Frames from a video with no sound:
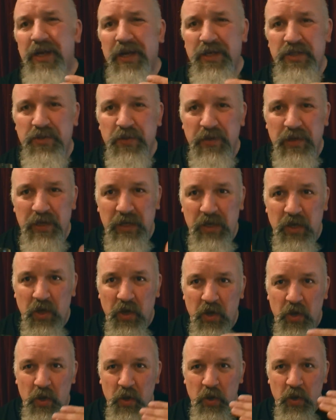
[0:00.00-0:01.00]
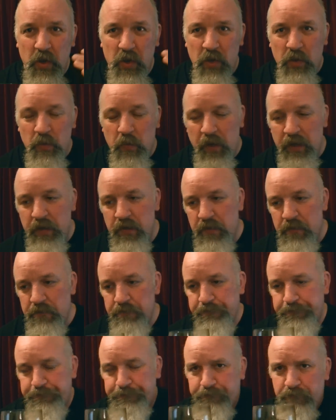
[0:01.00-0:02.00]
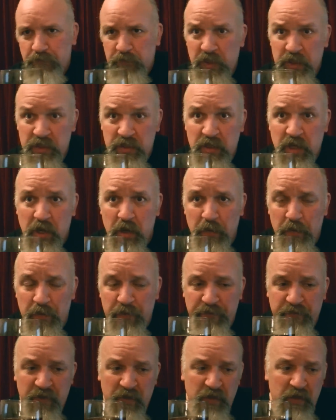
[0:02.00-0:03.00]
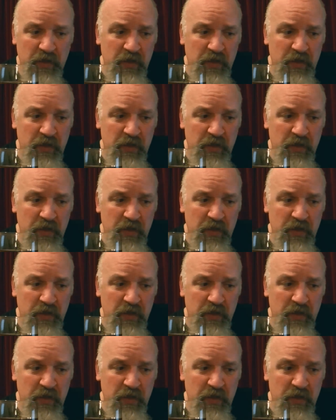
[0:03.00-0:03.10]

I do a long one to start with